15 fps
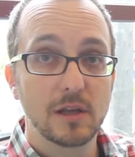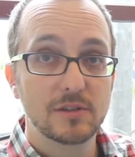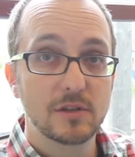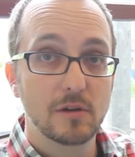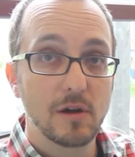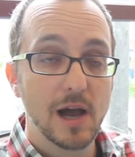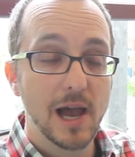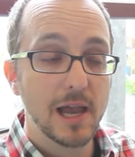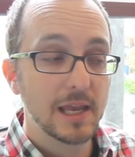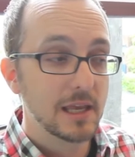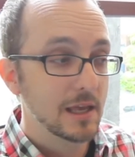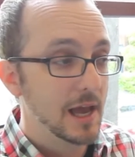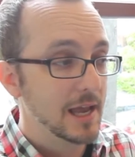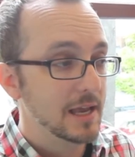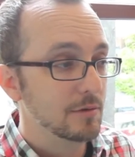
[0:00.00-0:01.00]
So
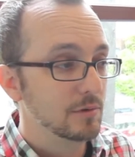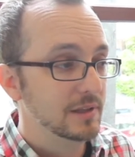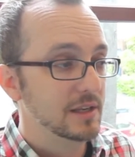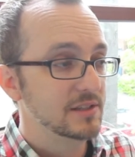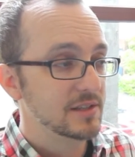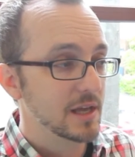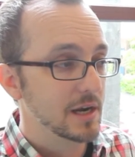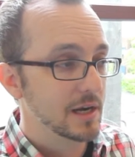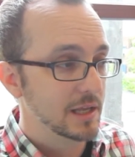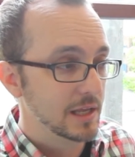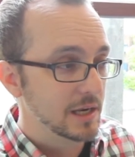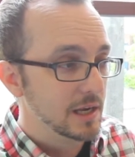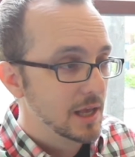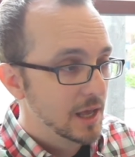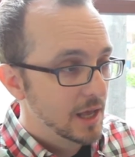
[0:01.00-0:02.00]
I get really excited
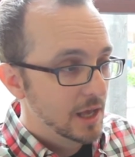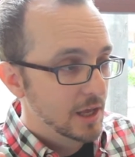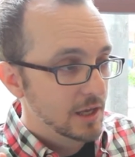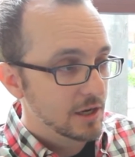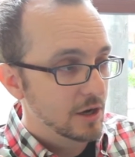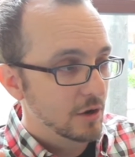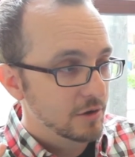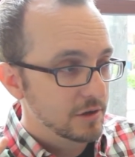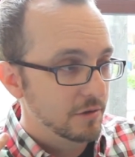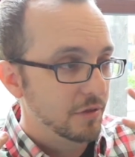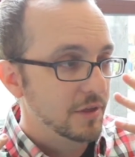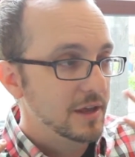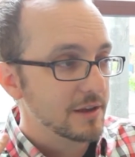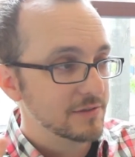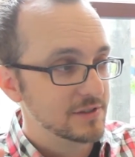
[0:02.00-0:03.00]
in, you
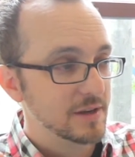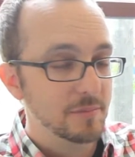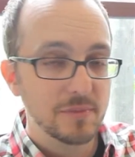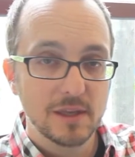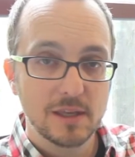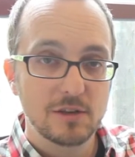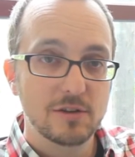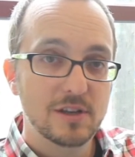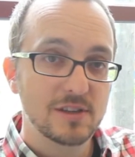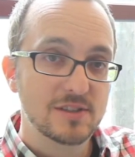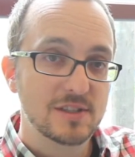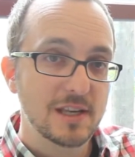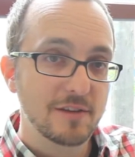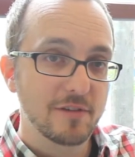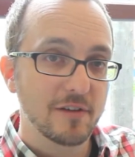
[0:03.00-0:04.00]
think of something, you
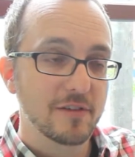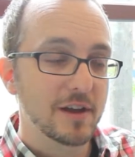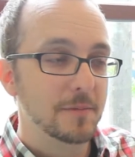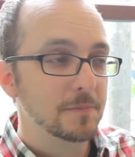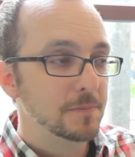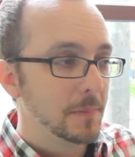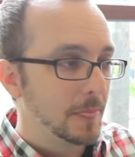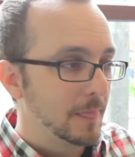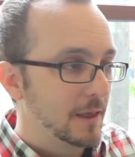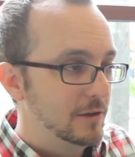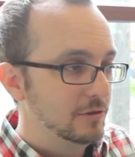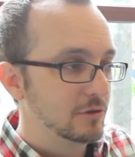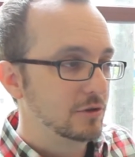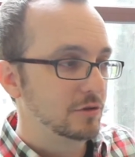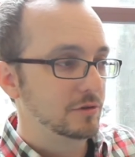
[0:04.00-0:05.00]
conceive of it,
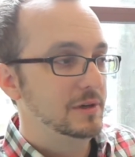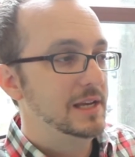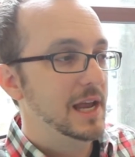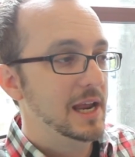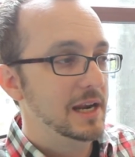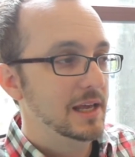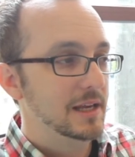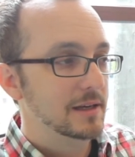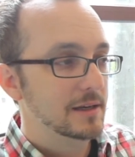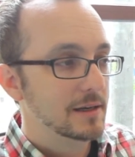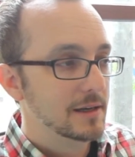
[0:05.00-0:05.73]
you create it,